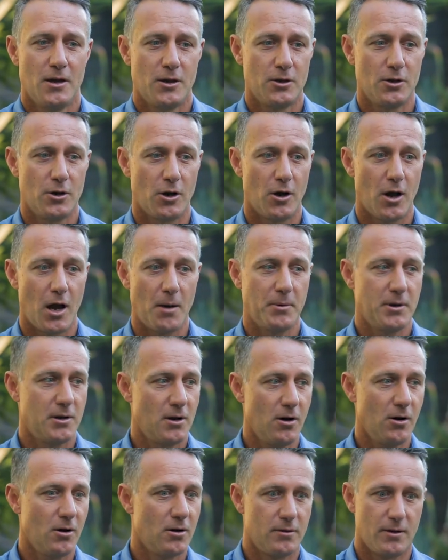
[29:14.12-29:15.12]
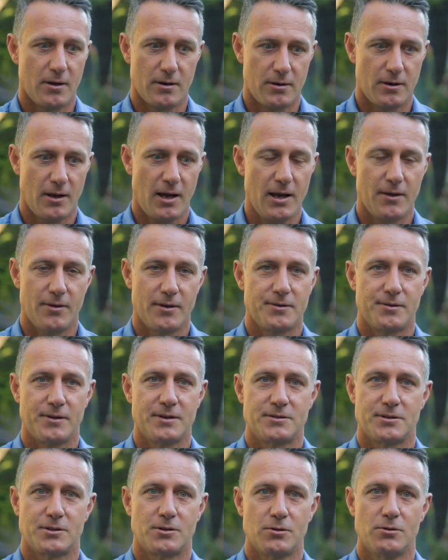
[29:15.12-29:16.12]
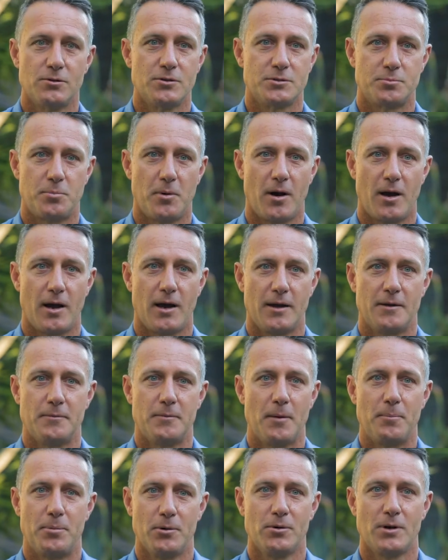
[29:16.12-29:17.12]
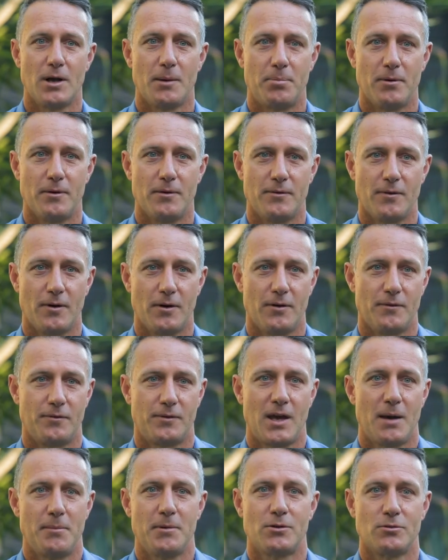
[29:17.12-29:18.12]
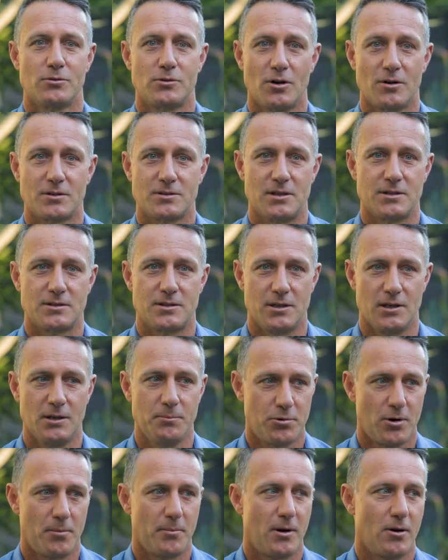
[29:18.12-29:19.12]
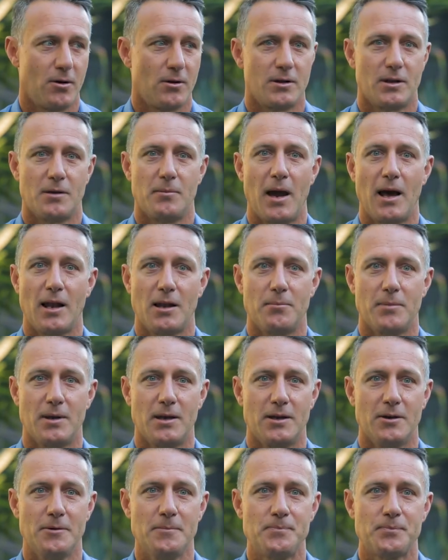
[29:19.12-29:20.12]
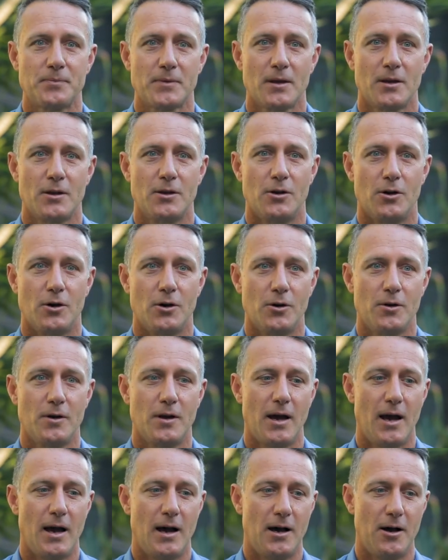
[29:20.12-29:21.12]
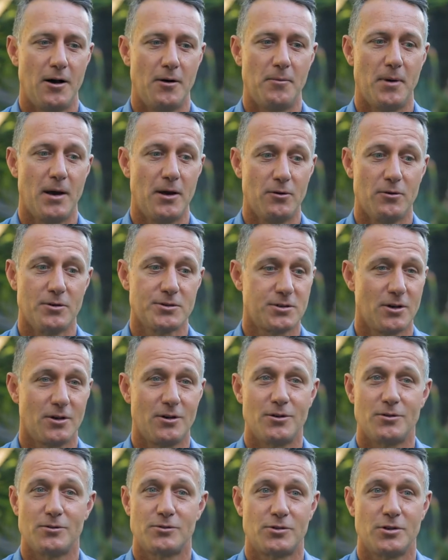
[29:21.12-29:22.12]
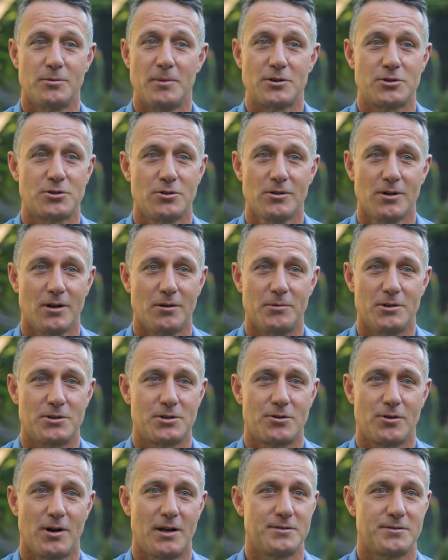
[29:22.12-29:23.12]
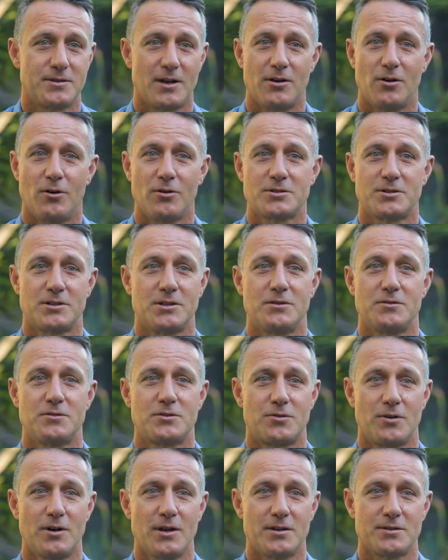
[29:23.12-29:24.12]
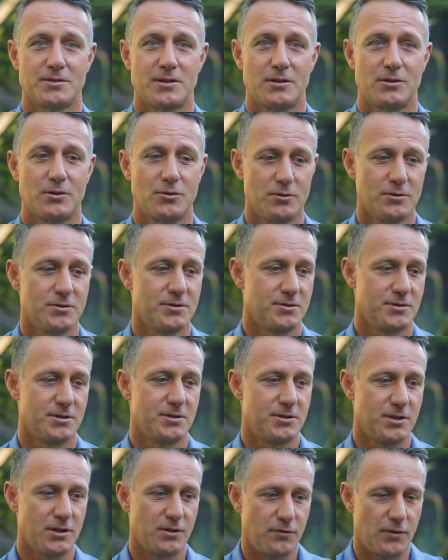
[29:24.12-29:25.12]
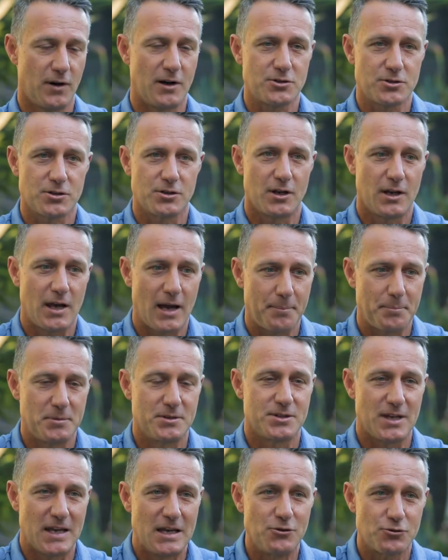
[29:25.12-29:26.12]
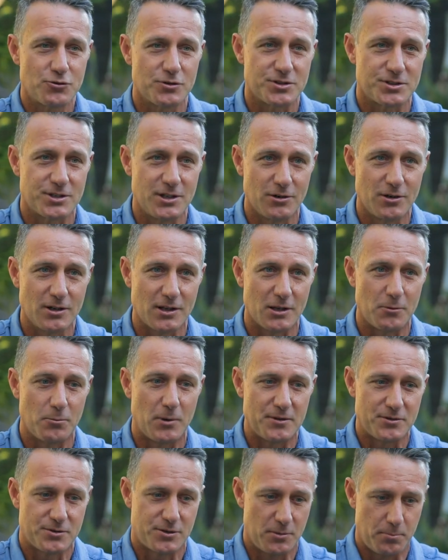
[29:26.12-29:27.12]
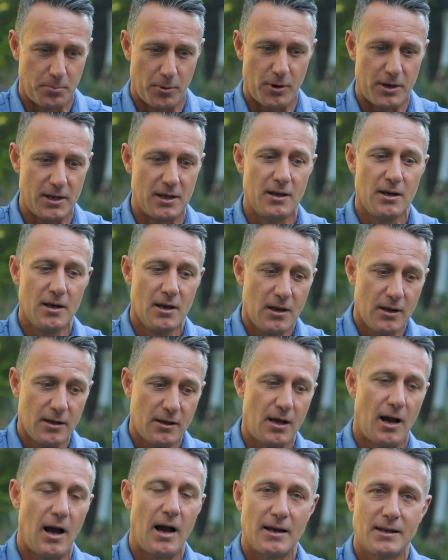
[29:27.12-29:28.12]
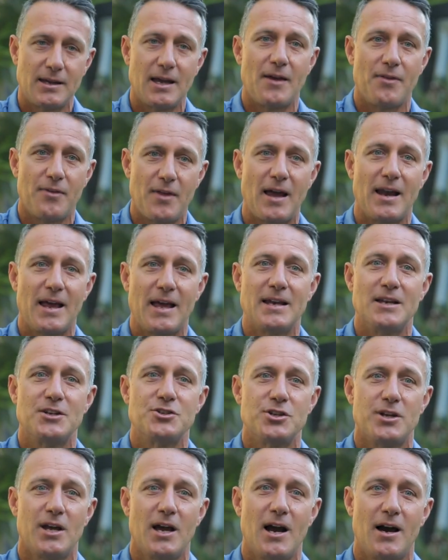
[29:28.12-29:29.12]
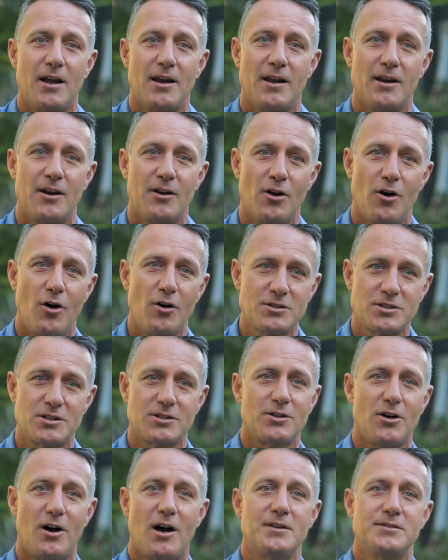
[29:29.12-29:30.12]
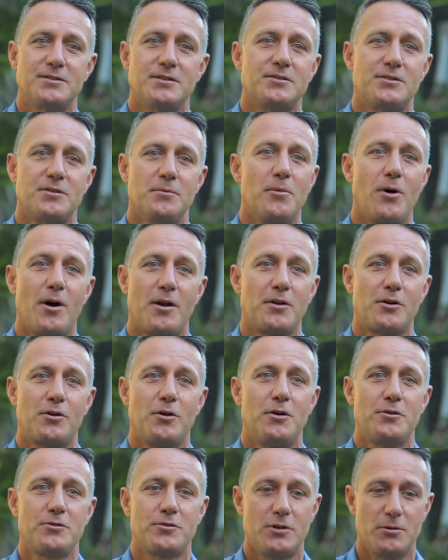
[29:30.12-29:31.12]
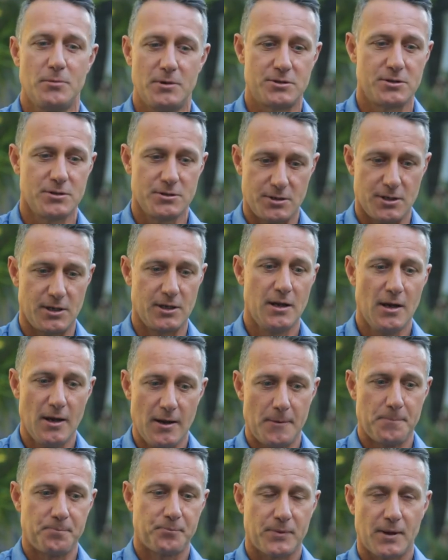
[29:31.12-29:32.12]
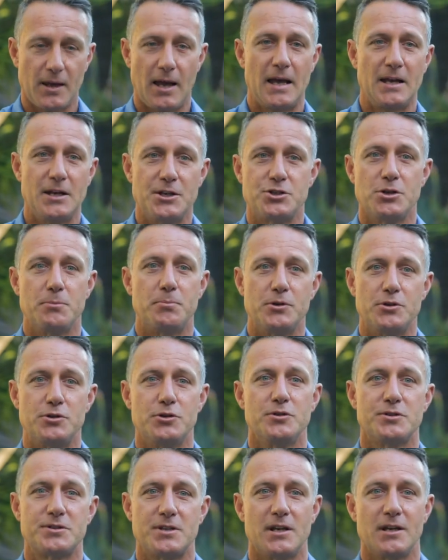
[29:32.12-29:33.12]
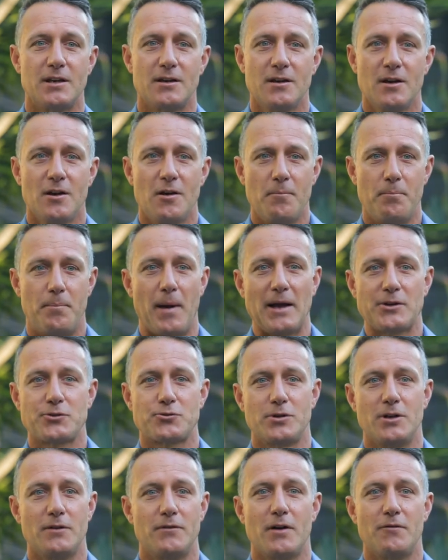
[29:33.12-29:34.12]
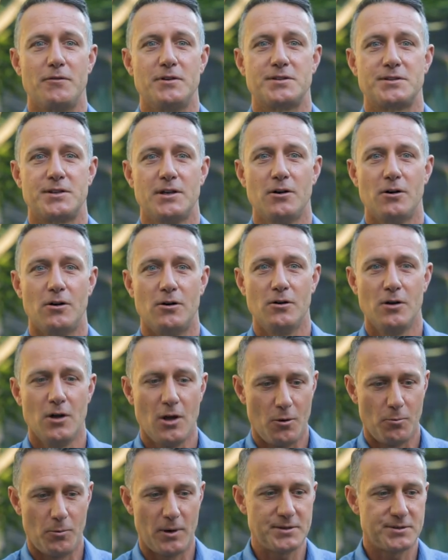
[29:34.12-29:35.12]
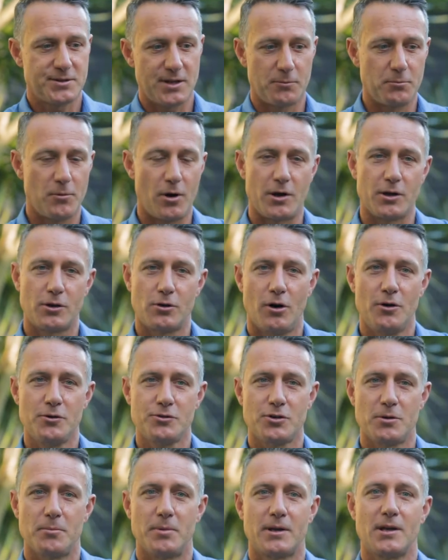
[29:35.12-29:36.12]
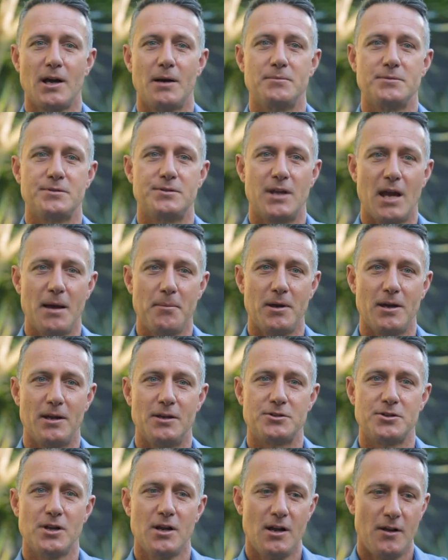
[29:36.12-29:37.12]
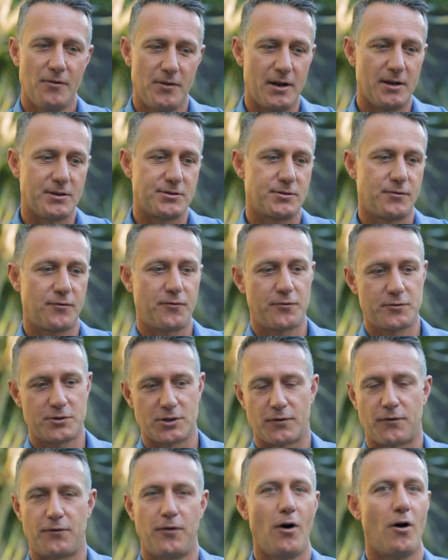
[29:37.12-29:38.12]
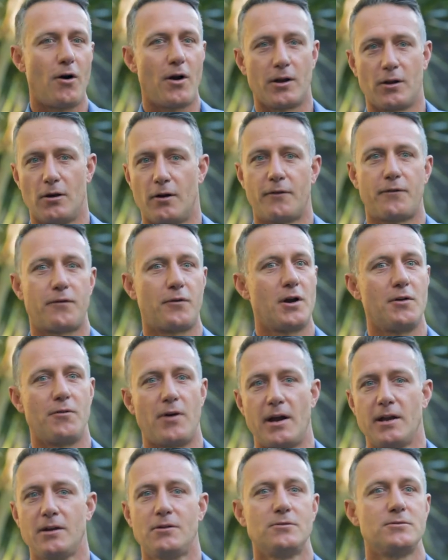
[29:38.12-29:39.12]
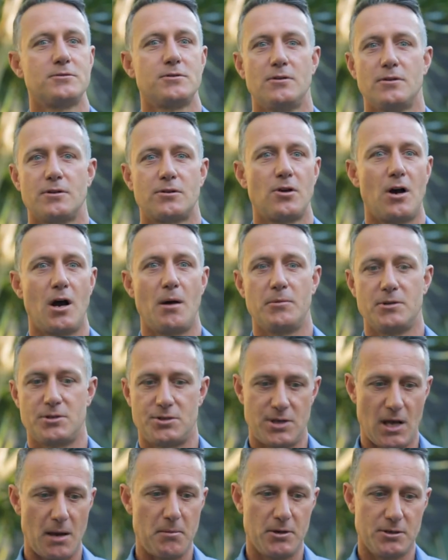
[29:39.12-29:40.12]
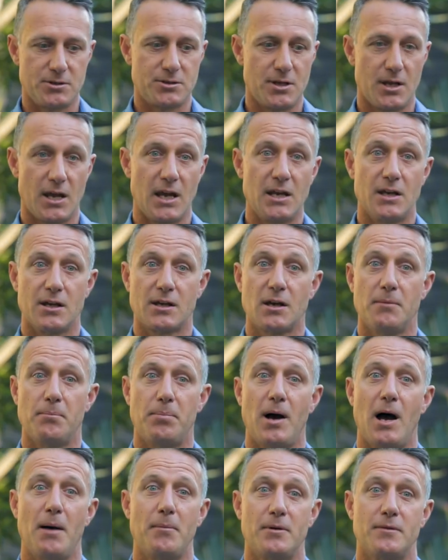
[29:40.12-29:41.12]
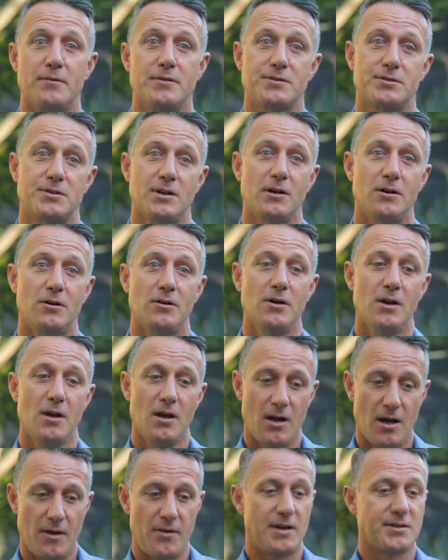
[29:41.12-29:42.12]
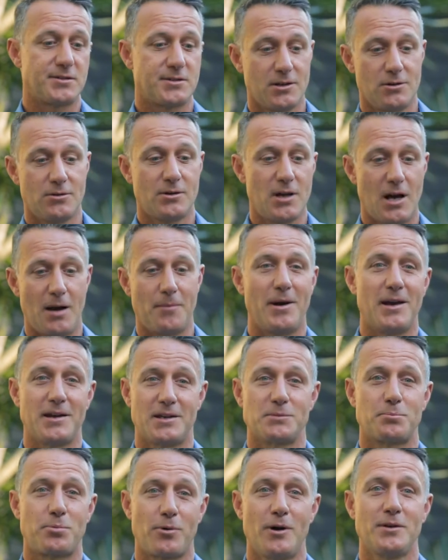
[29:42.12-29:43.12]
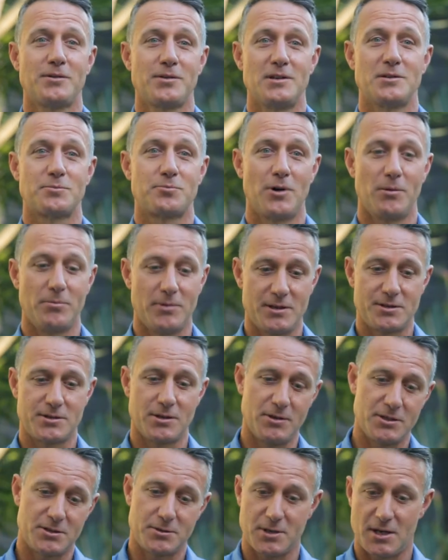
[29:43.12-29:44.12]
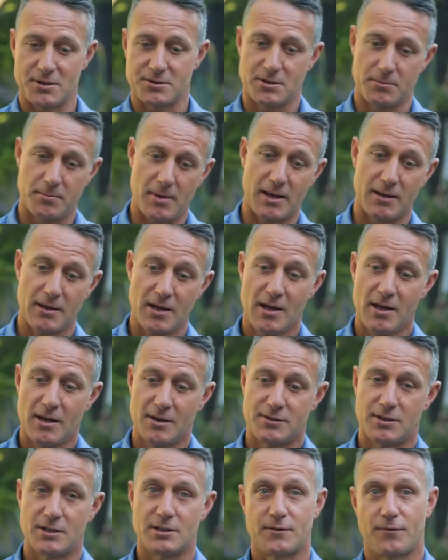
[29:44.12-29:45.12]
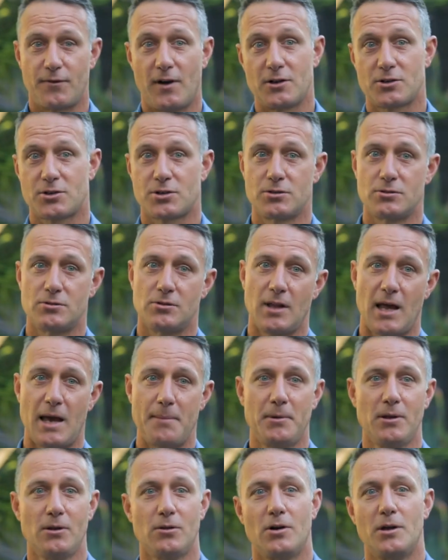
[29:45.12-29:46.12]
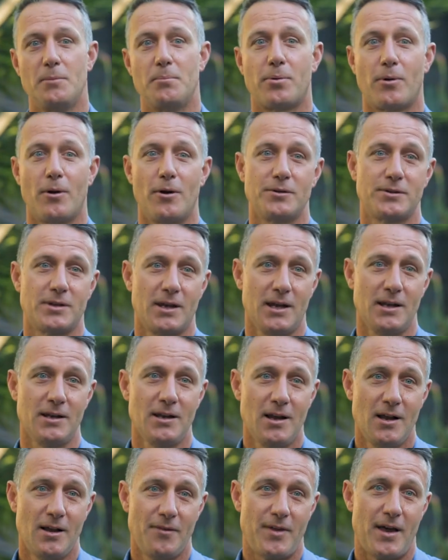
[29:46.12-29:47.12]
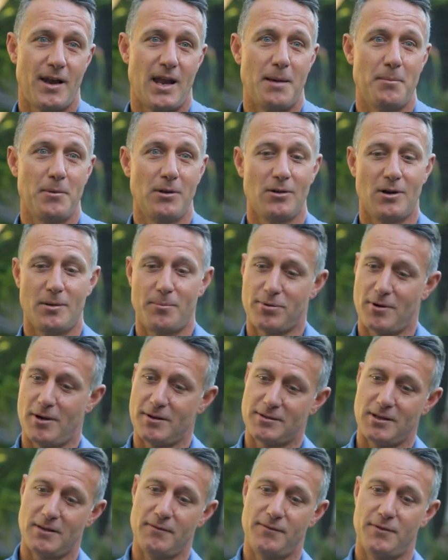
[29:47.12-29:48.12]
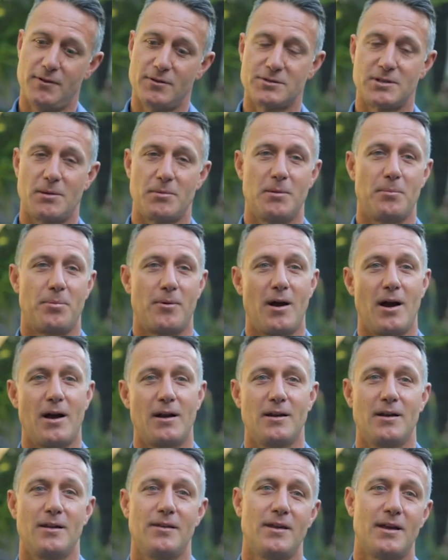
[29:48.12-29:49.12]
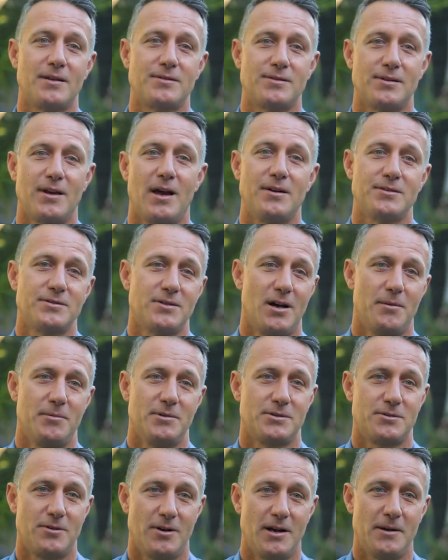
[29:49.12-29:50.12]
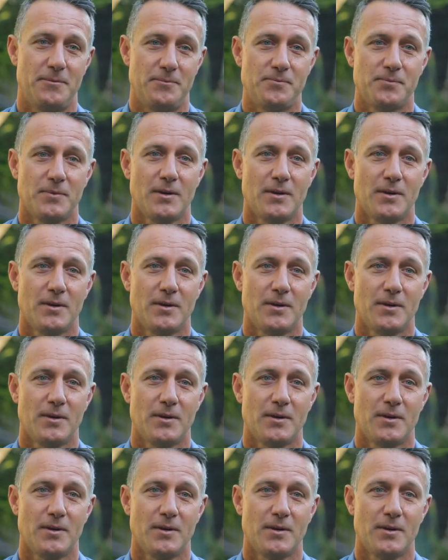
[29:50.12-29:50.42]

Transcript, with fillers: you know, and we know that, hey, that these are caused by a buildup of, of chemical toxicity, primarily of aluminium, you know, um, and also too much sugar, which creates that oxidative stress and causes this dysfunction that happens intracellularly once the body can't get that energy out. And it oxidizes the mitochondria, which is the energy producing battery of every cell. Once that mitochondria becomes damaged, then it's just firing off free radicals all the time, which damage the inner compartment of the cell, and that cell can't make its proteins properly, so it starts to make dysfunctional amyloid protein. That amyloid protein fills up your brain, and that's Alzheimer's, right?